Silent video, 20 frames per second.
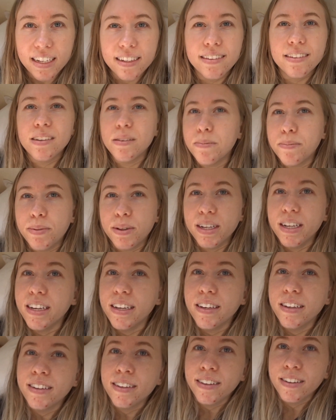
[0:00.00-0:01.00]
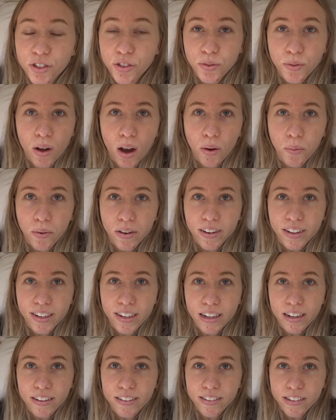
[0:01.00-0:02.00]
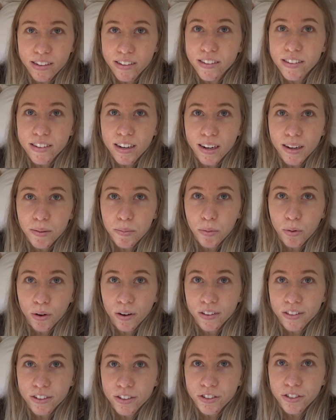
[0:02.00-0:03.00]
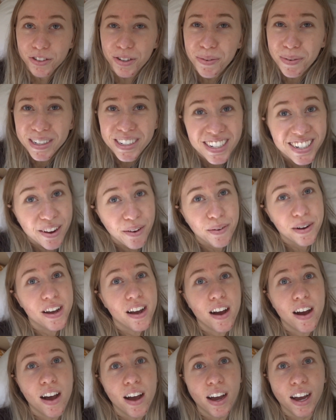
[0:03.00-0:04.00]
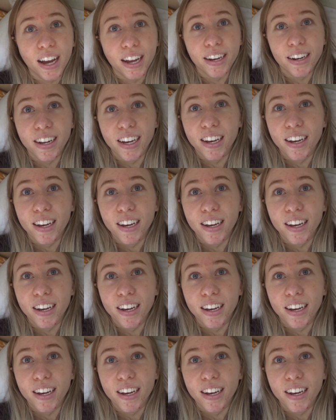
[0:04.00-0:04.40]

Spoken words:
simply do not want to exist anymore. There's too much going on.